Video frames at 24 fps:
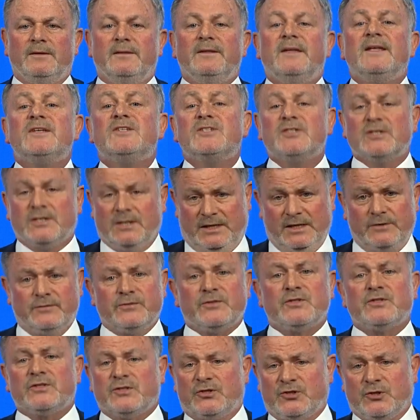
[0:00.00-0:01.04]
This
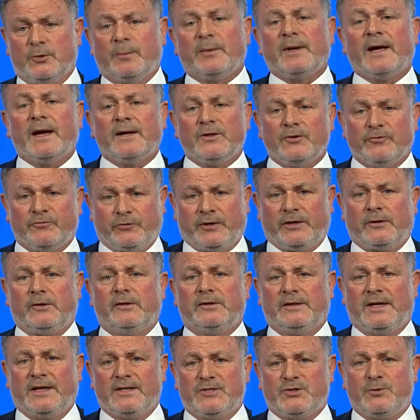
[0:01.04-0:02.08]
gives some kind of
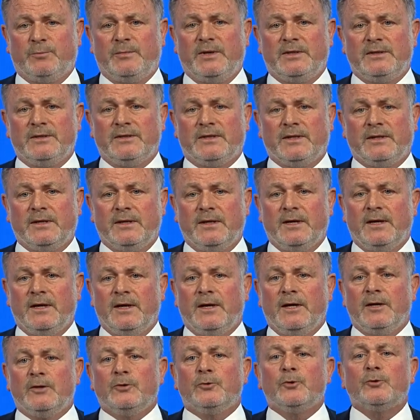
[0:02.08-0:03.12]
recognizability,
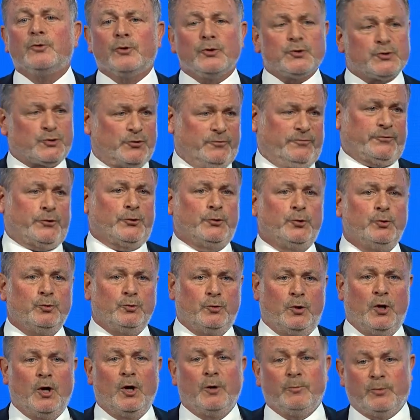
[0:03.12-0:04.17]
not also for
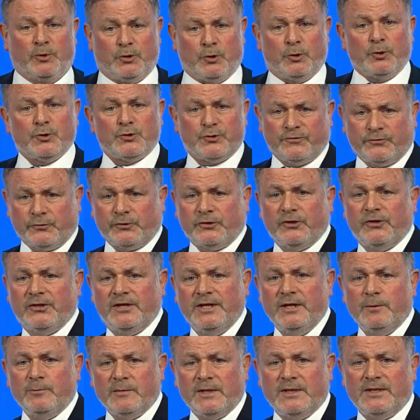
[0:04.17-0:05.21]
you, but also for the
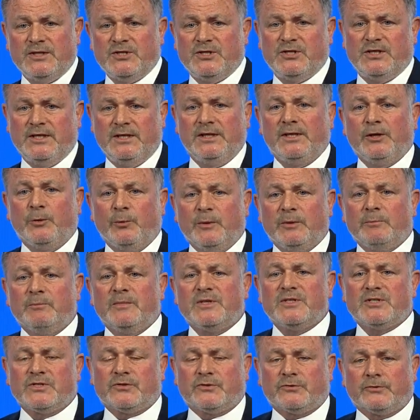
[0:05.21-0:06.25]
team that is dealing with
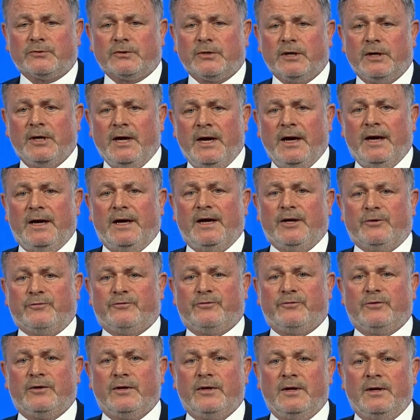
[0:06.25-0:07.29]
Mr. Uh,
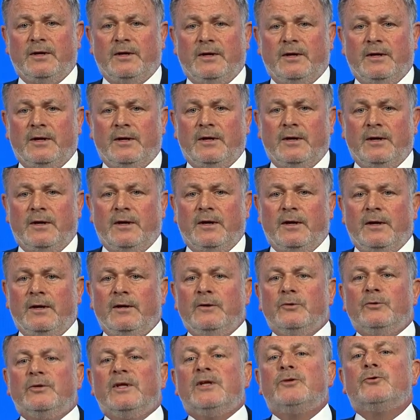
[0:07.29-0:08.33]
F
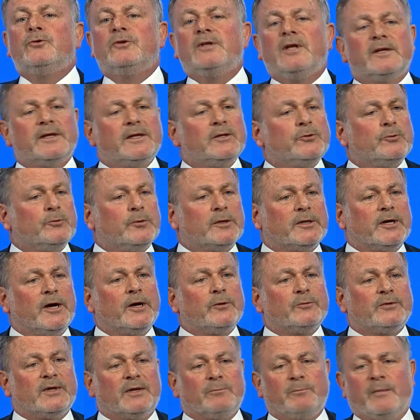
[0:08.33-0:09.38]
you need to take into
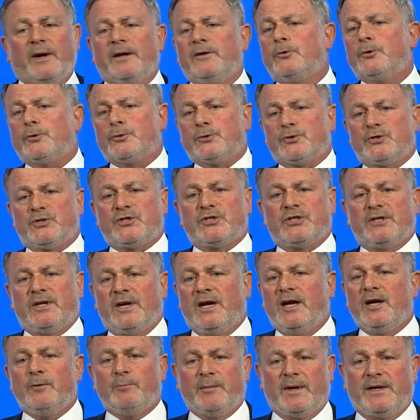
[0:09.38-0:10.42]
account that my nurse
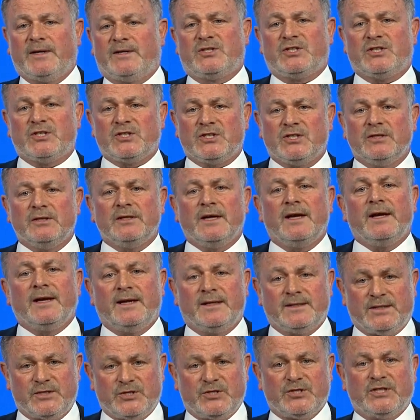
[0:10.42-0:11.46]
and my assistant
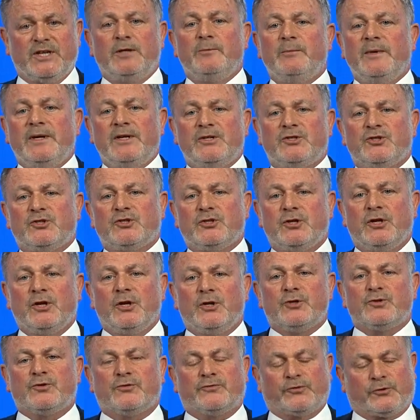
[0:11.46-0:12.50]
had the same age.
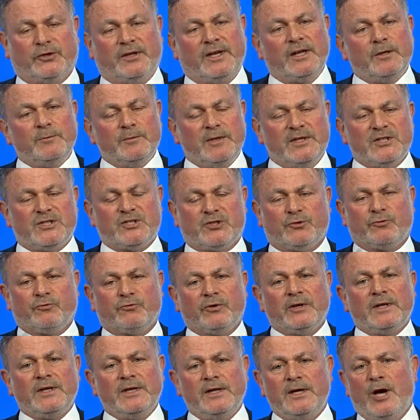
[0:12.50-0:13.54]
So for them, it's a
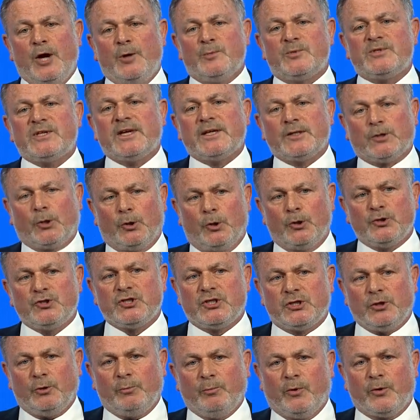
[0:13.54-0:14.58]
really
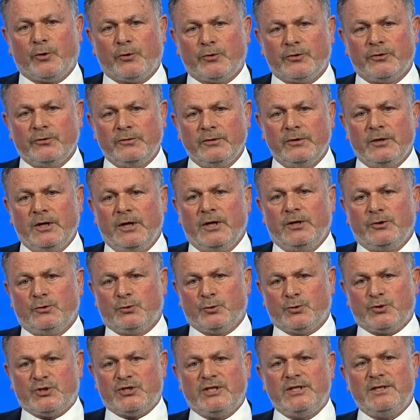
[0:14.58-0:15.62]
psychological burden
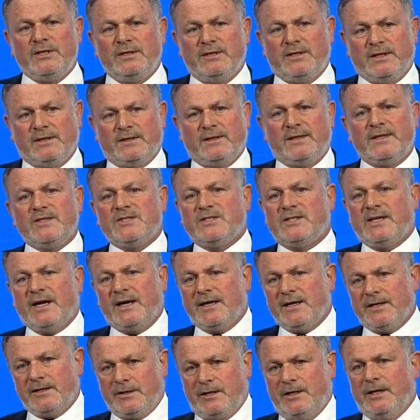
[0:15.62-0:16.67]
to see that this
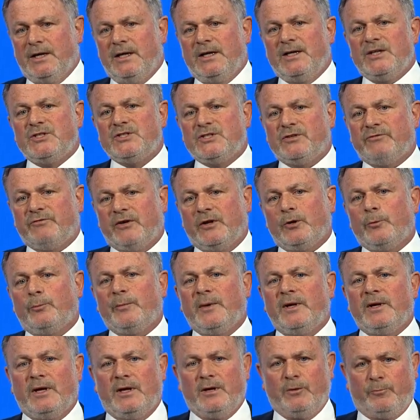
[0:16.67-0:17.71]
guy is
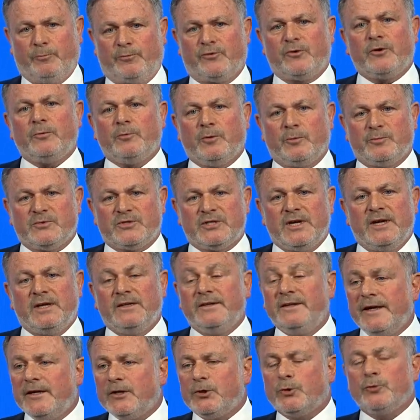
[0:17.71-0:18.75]
developing problems.
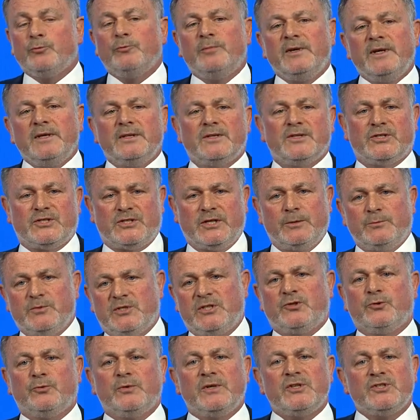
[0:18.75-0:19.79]
They could be in the same
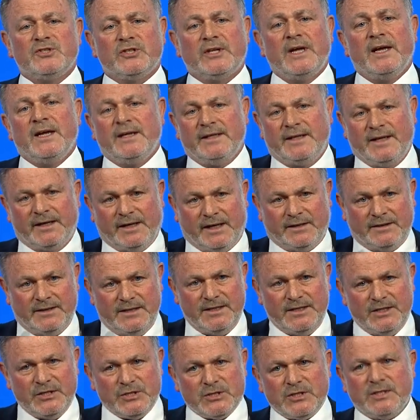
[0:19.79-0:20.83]
situation. They can
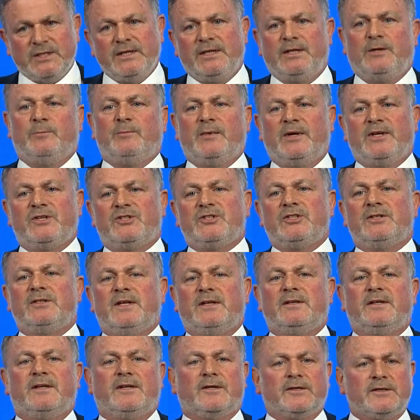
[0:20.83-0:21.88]
easily imagine
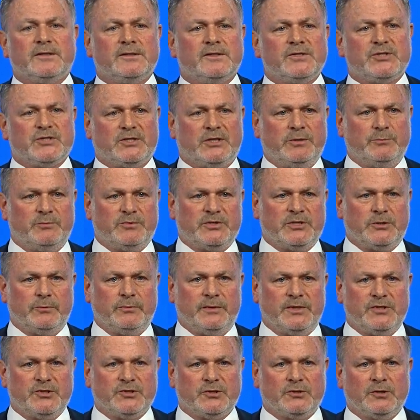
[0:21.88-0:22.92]
that they are in the same
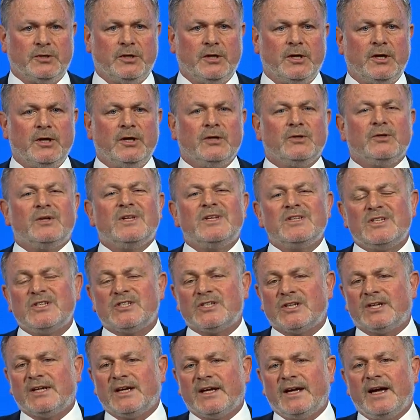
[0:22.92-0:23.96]
situation. This
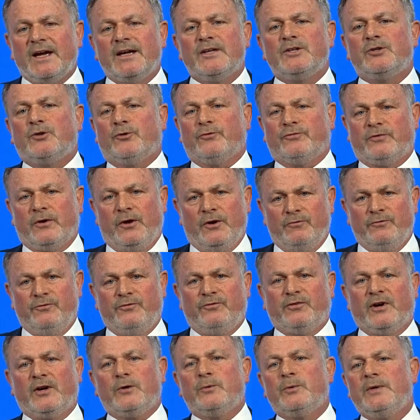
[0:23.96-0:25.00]
is a kind of
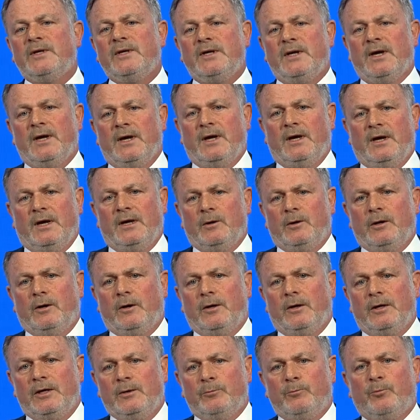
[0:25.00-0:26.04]
very
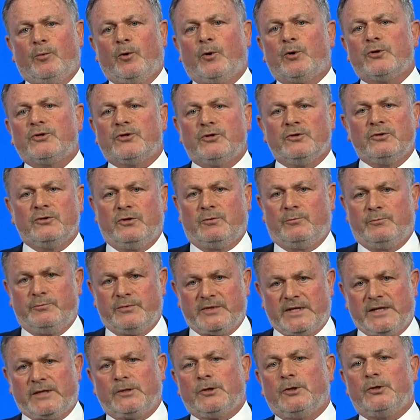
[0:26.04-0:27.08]
uh, important
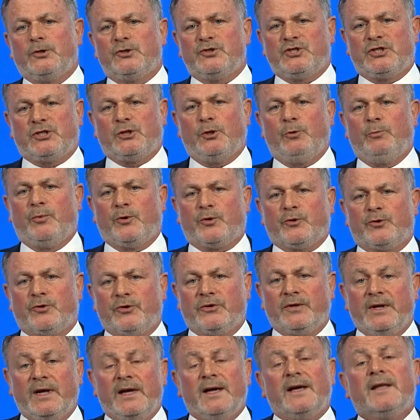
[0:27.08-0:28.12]
psychological
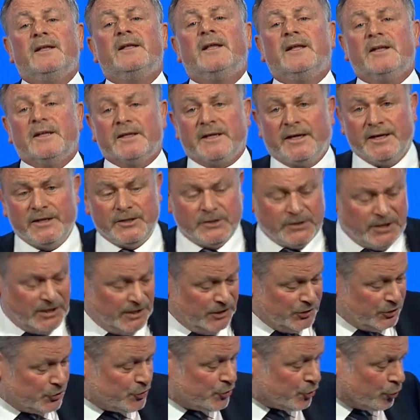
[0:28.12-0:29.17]
burden. And then again,
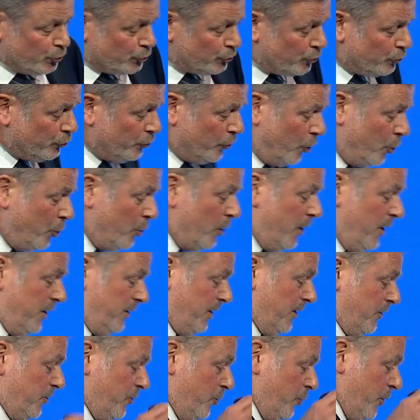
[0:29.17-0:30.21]
it's good to know
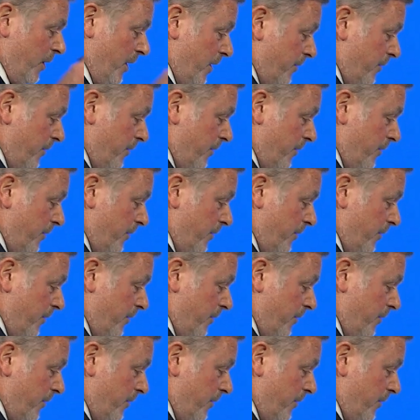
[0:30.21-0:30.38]
that you